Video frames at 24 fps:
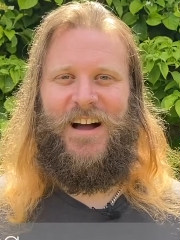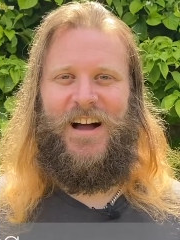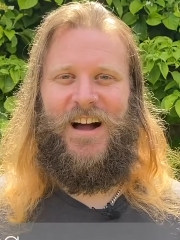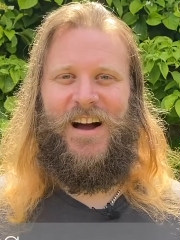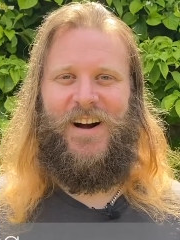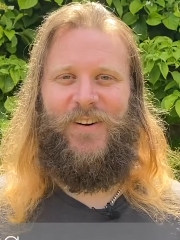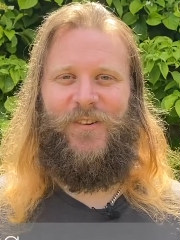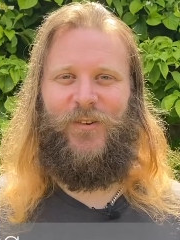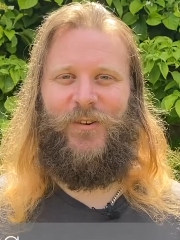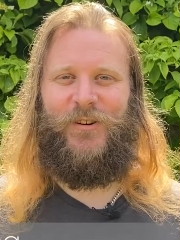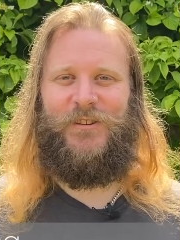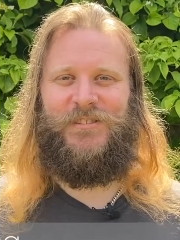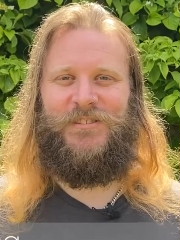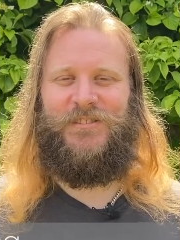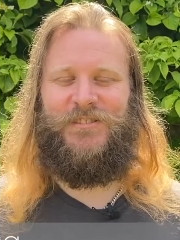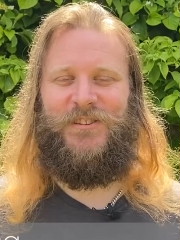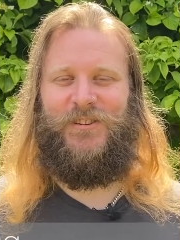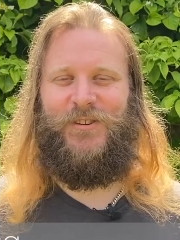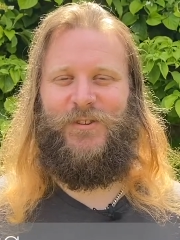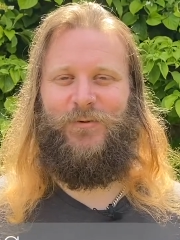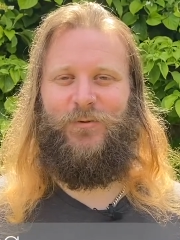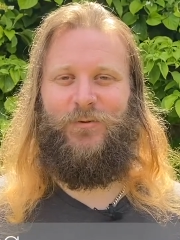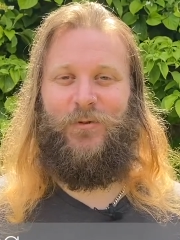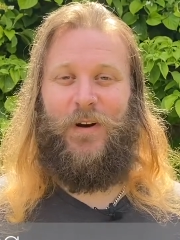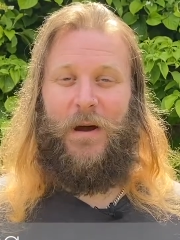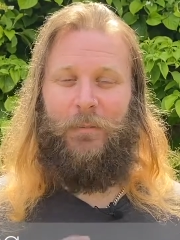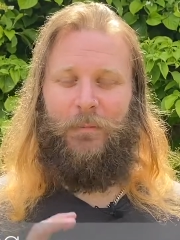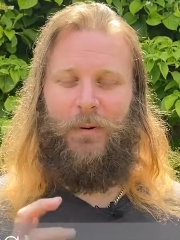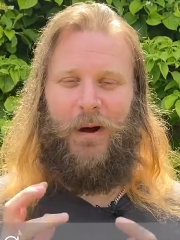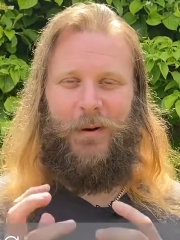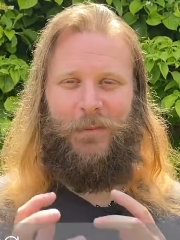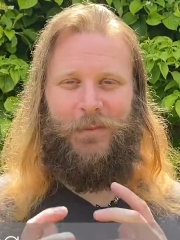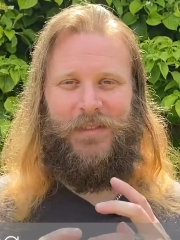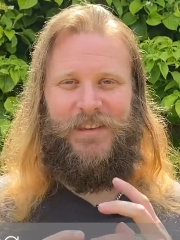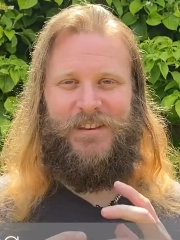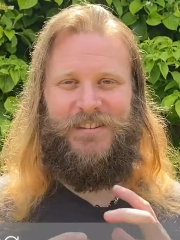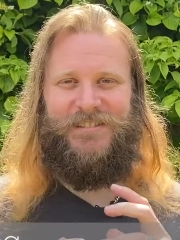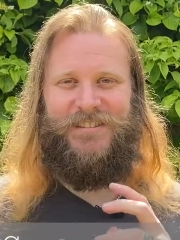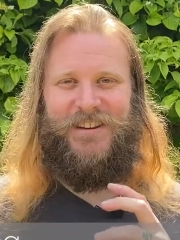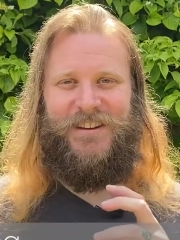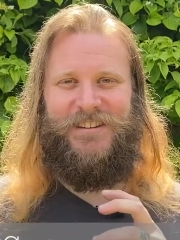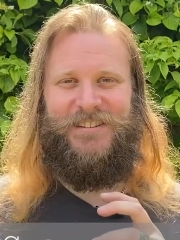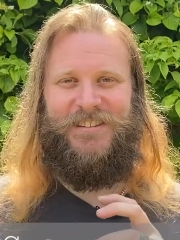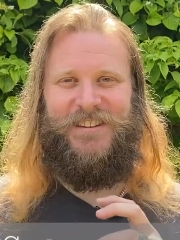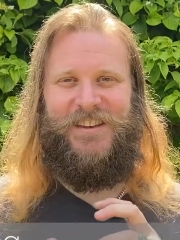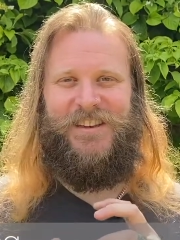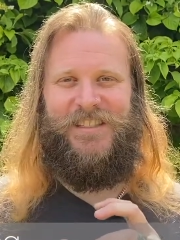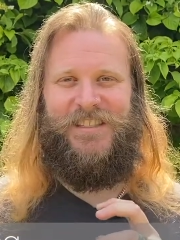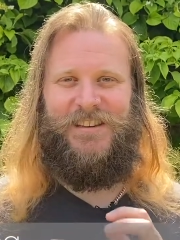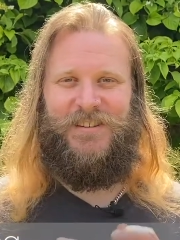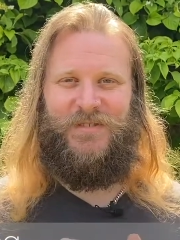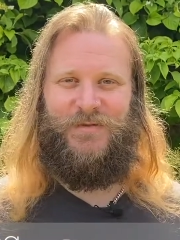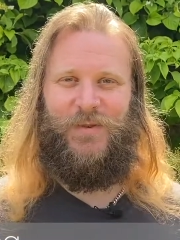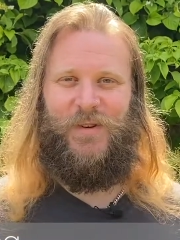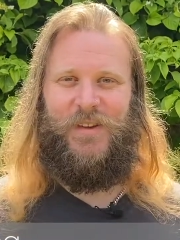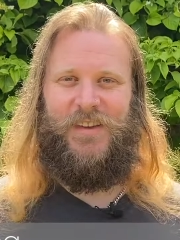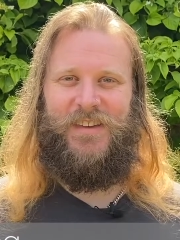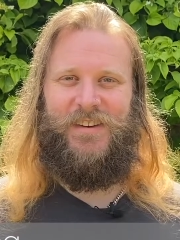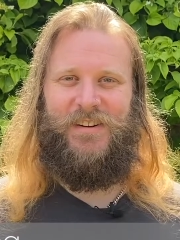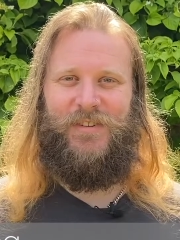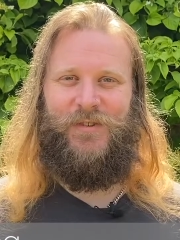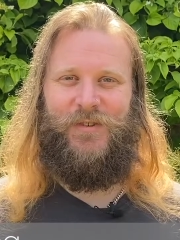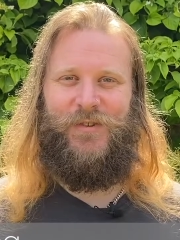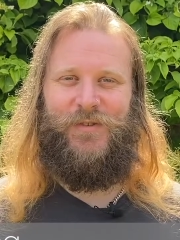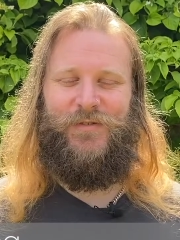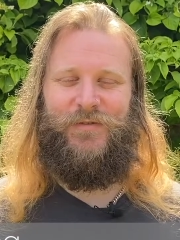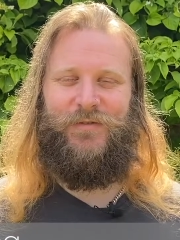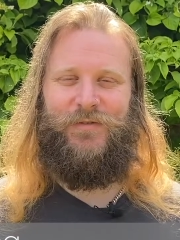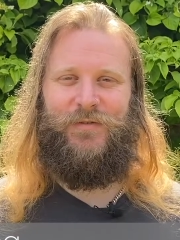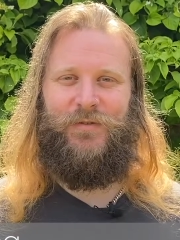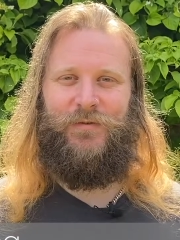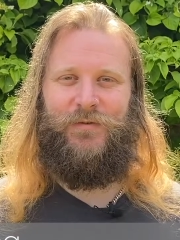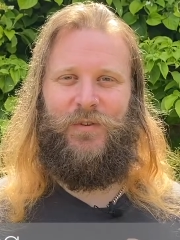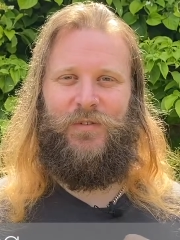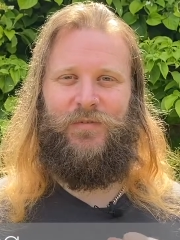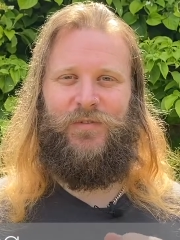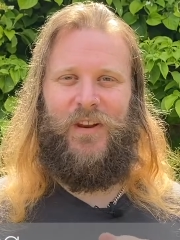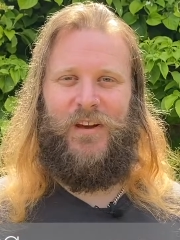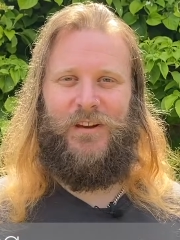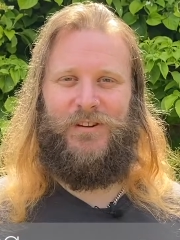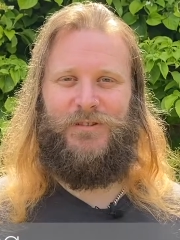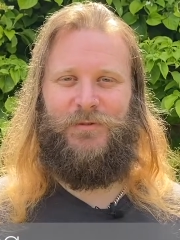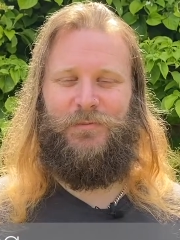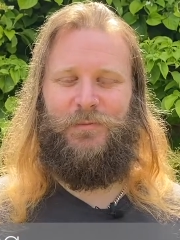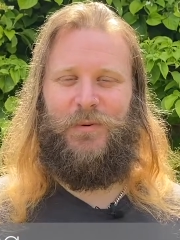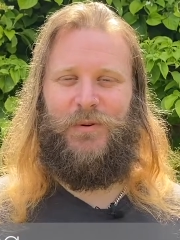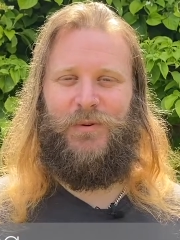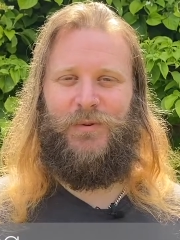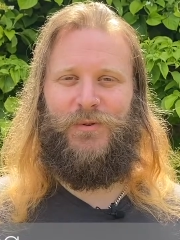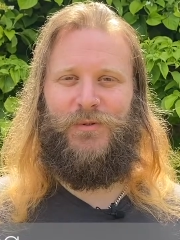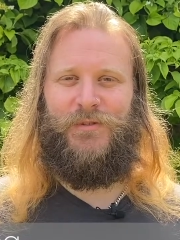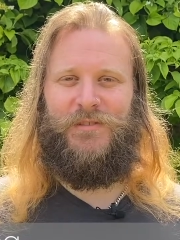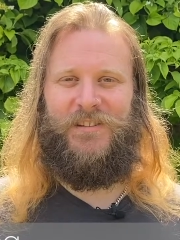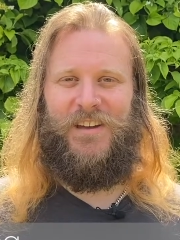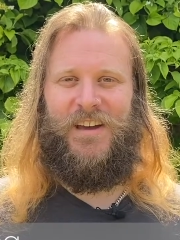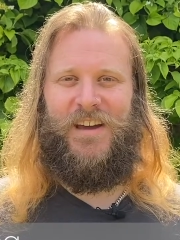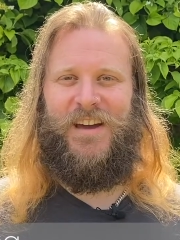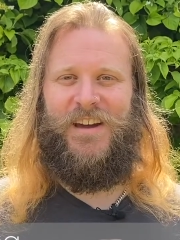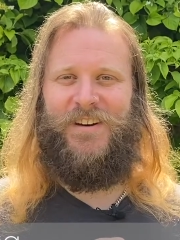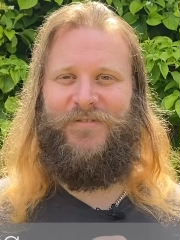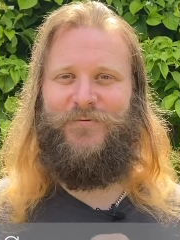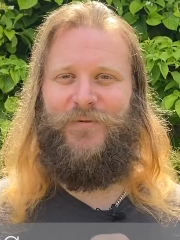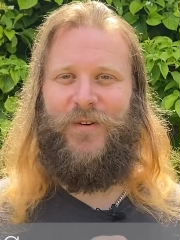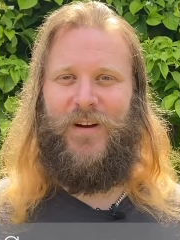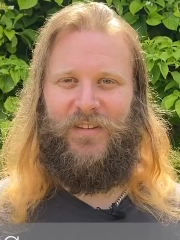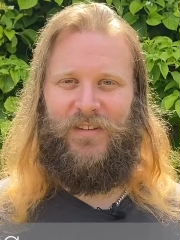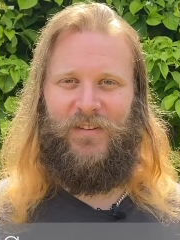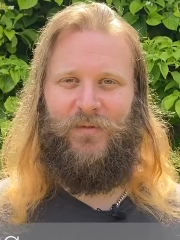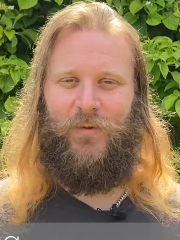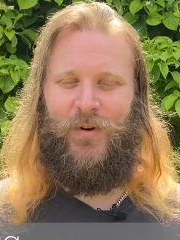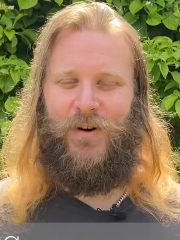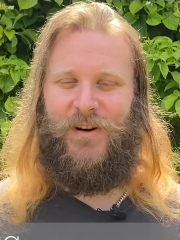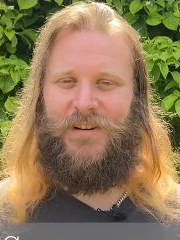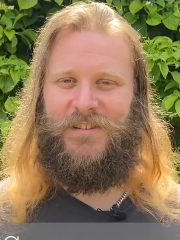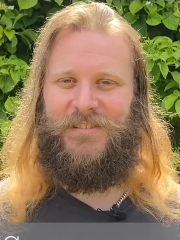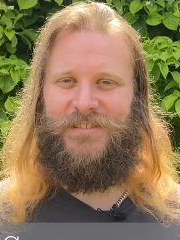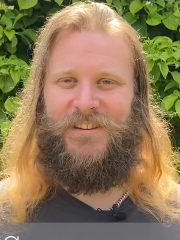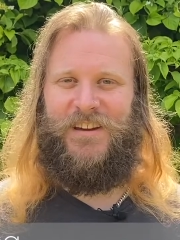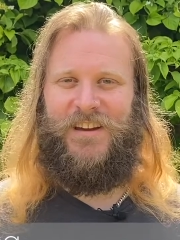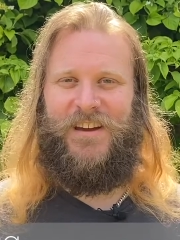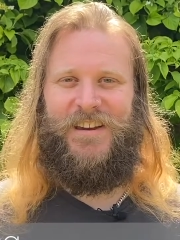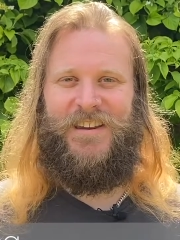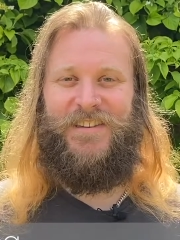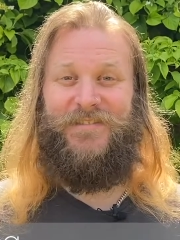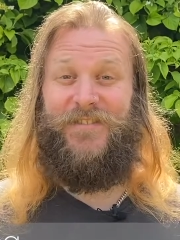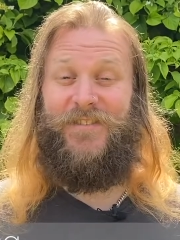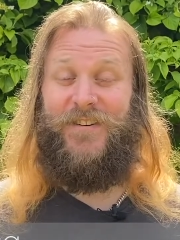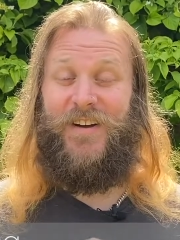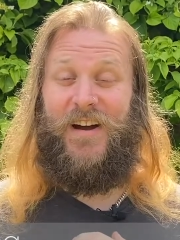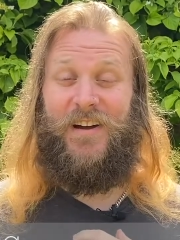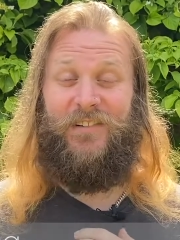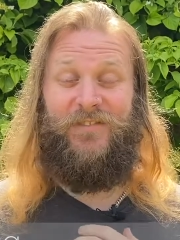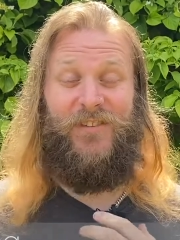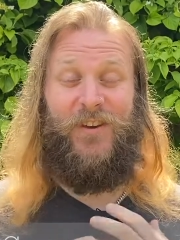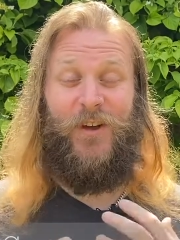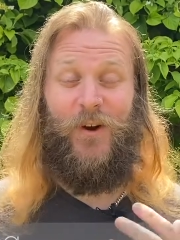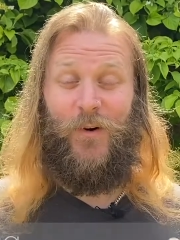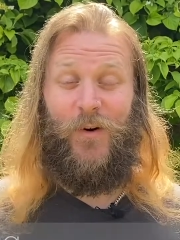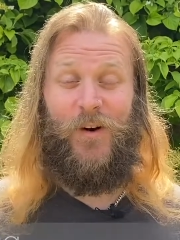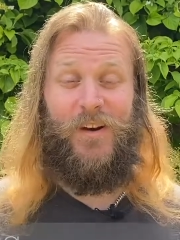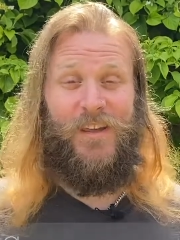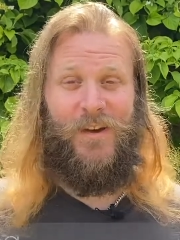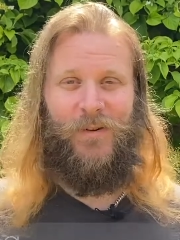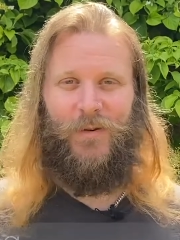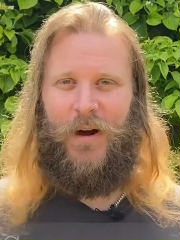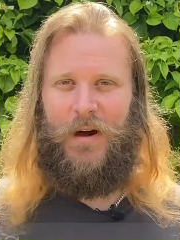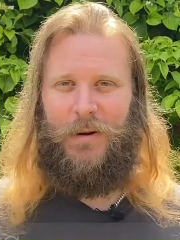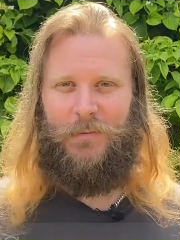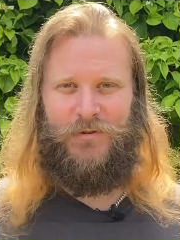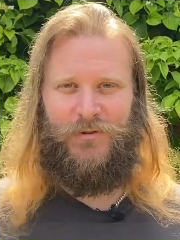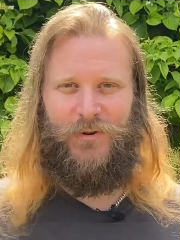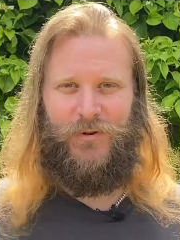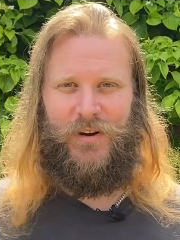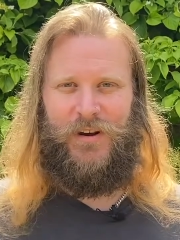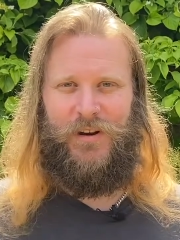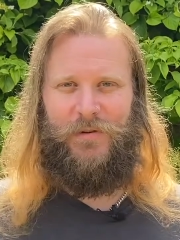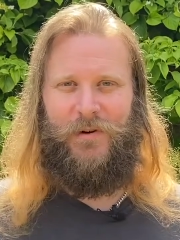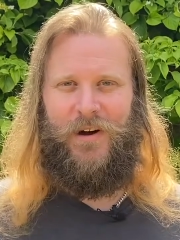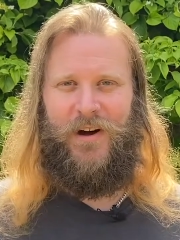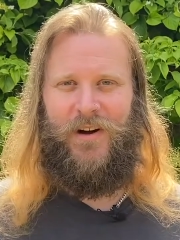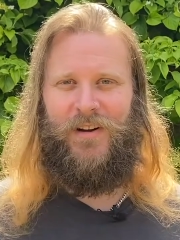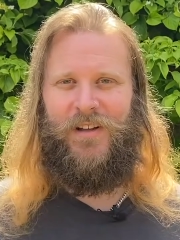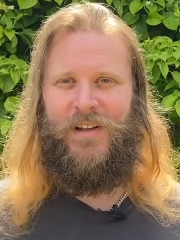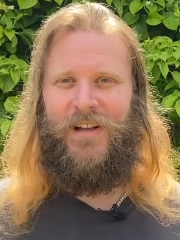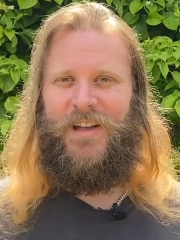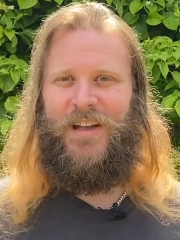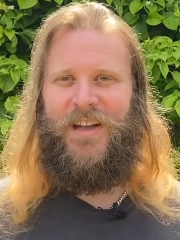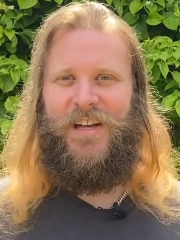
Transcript: I want to wrap up this idea this week of reflection pools and reservoirs, and if you have no idea what I'm talking about,